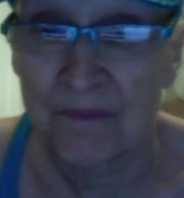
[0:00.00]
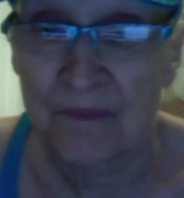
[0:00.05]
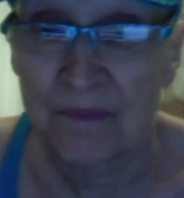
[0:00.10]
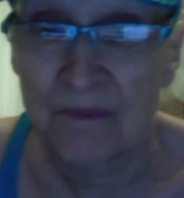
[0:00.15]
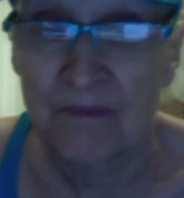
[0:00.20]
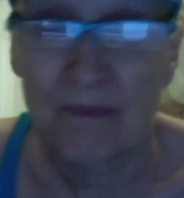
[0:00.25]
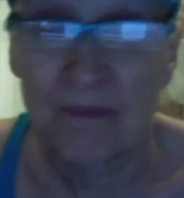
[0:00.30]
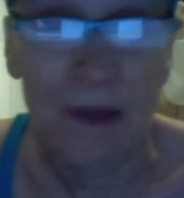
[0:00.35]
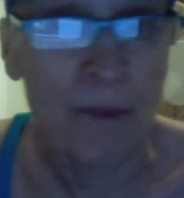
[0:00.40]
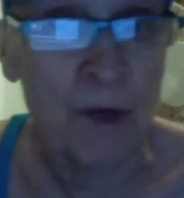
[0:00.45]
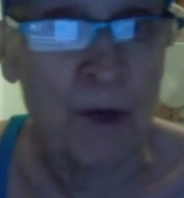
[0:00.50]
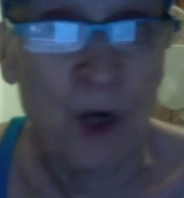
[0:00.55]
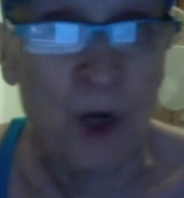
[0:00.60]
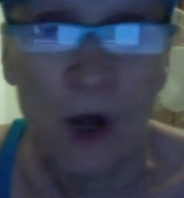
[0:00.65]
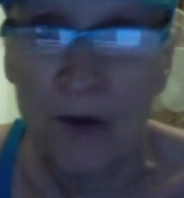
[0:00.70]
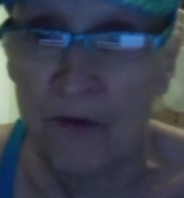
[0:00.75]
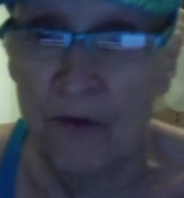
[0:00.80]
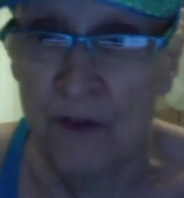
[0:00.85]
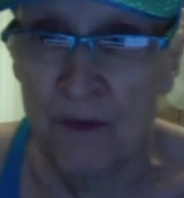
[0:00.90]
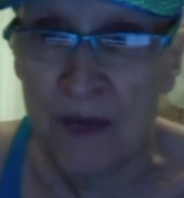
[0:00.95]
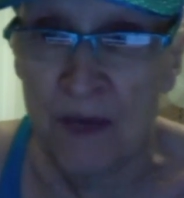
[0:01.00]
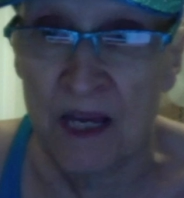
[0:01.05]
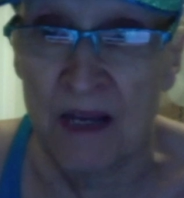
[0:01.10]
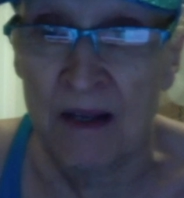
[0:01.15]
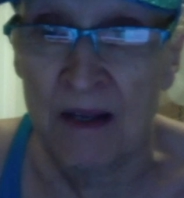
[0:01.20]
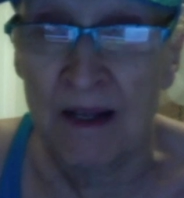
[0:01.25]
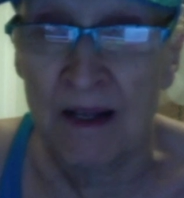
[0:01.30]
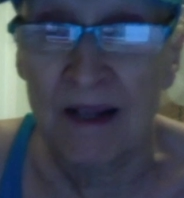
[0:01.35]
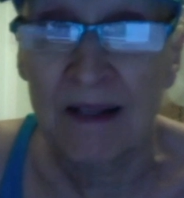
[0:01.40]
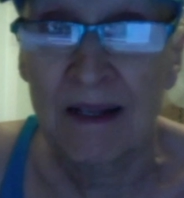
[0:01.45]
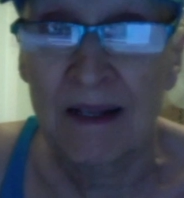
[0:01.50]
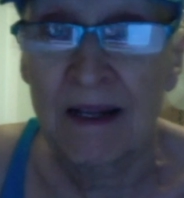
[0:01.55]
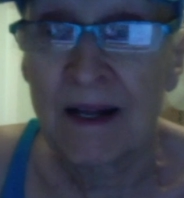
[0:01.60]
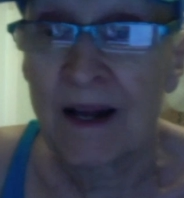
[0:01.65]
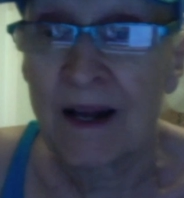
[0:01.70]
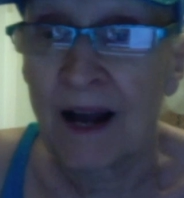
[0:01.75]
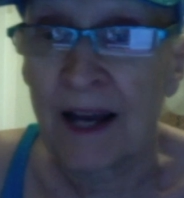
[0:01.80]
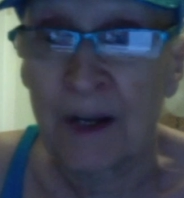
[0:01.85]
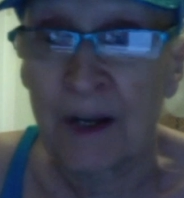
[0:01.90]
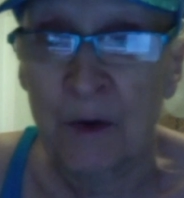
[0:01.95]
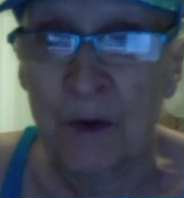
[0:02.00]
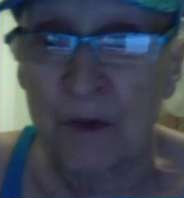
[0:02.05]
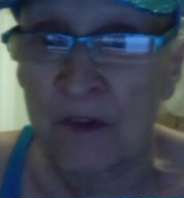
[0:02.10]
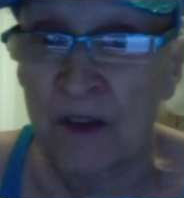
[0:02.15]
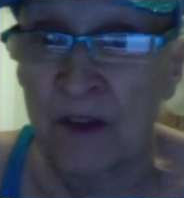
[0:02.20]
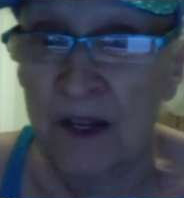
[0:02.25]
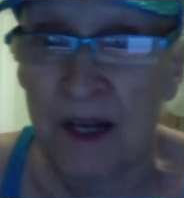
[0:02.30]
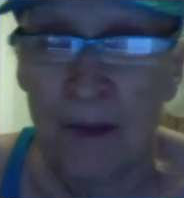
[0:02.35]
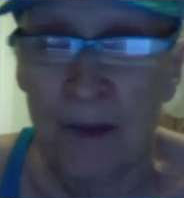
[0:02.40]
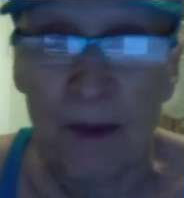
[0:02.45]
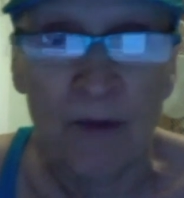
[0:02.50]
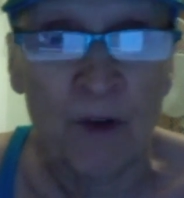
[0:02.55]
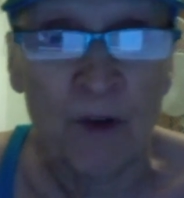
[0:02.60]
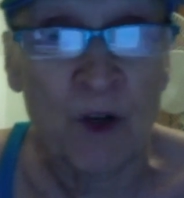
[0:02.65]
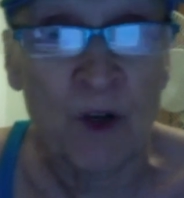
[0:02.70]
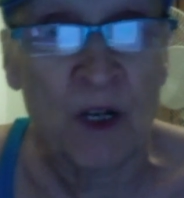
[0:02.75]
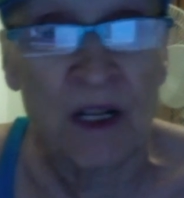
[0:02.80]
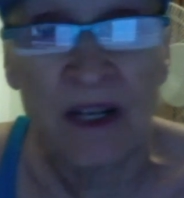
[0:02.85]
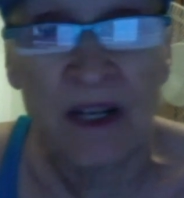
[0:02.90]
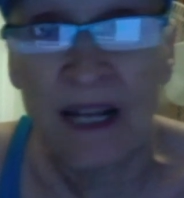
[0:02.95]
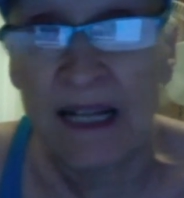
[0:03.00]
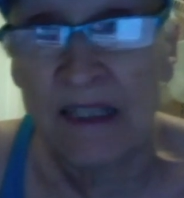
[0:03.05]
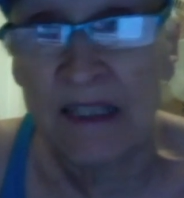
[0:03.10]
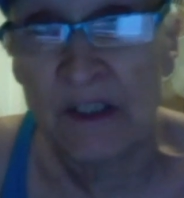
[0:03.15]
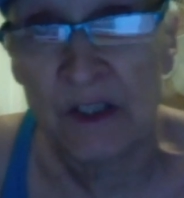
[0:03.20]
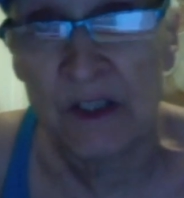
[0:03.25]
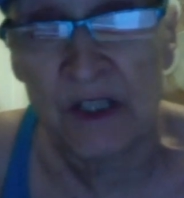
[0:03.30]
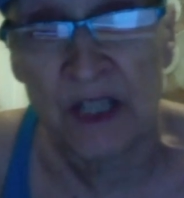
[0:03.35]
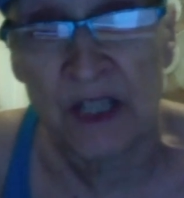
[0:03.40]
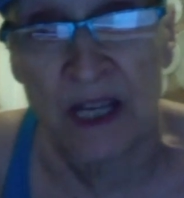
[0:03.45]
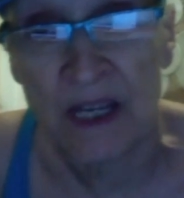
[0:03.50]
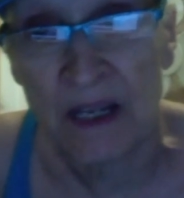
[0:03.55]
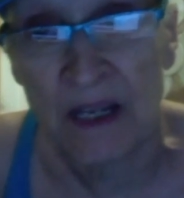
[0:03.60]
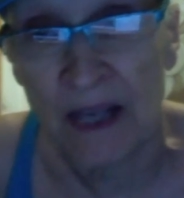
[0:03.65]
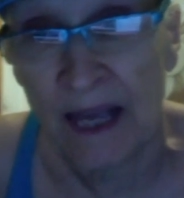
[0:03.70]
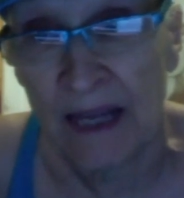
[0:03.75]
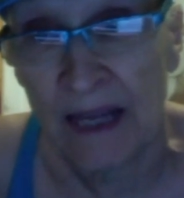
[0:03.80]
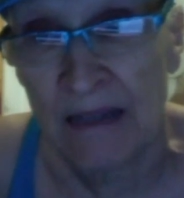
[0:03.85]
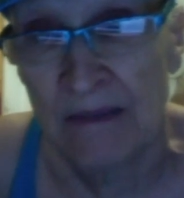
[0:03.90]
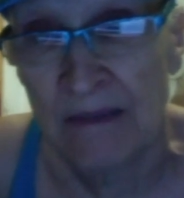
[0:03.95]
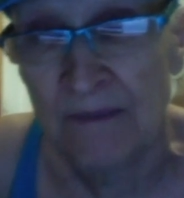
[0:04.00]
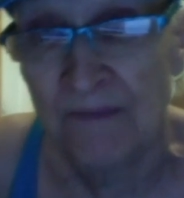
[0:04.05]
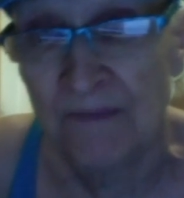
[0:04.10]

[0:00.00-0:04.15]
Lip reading: Maybe not for me. I don't think I'm ever going to dance or ski again.